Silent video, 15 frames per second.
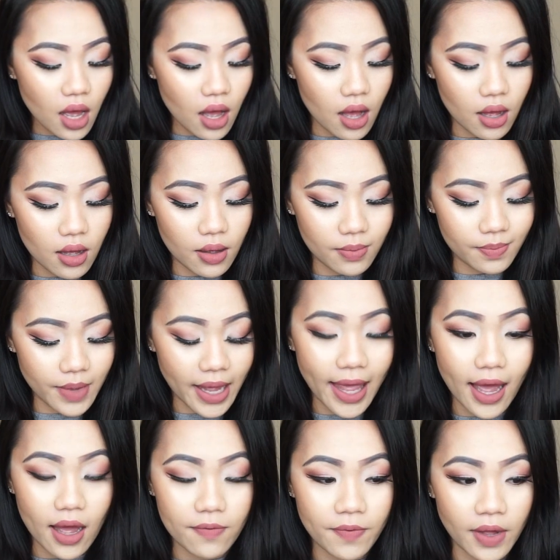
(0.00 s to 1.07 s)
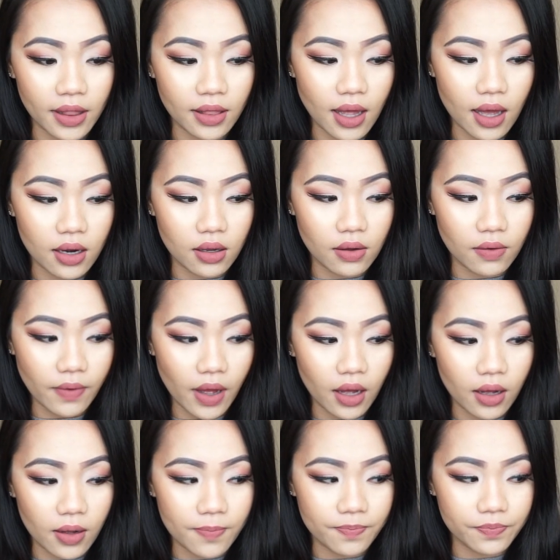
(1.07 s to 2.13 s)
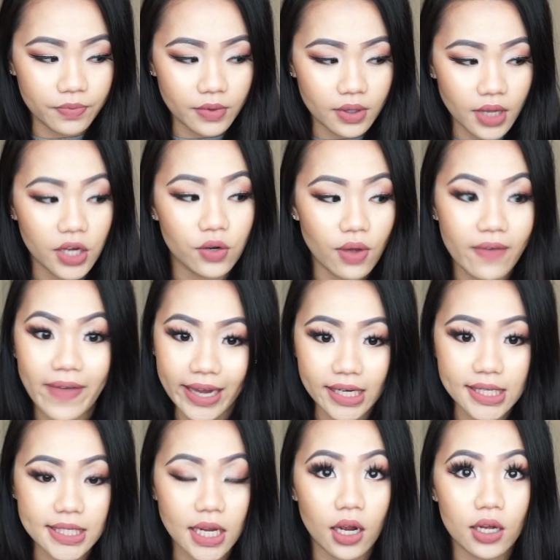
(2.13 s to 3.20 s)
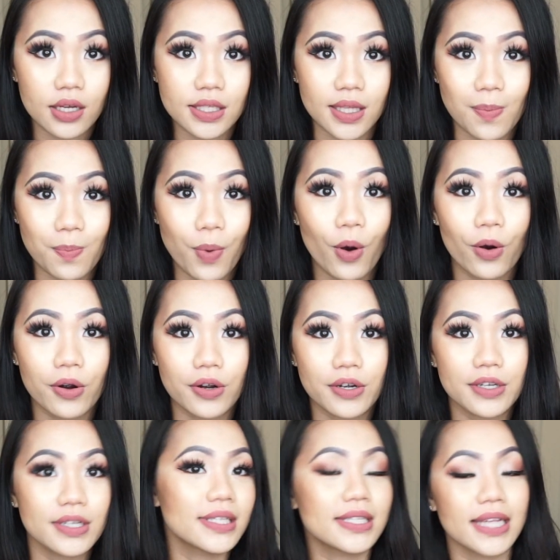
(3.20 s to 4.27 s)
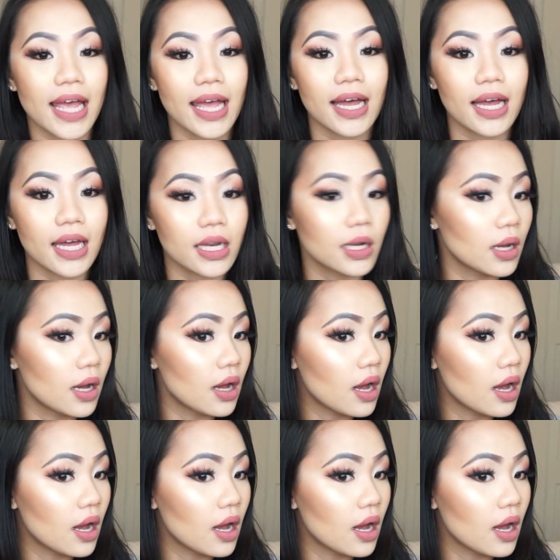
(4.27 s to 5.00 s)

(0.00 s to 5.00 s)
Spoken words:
I have a lot of I do have acne scars and pores and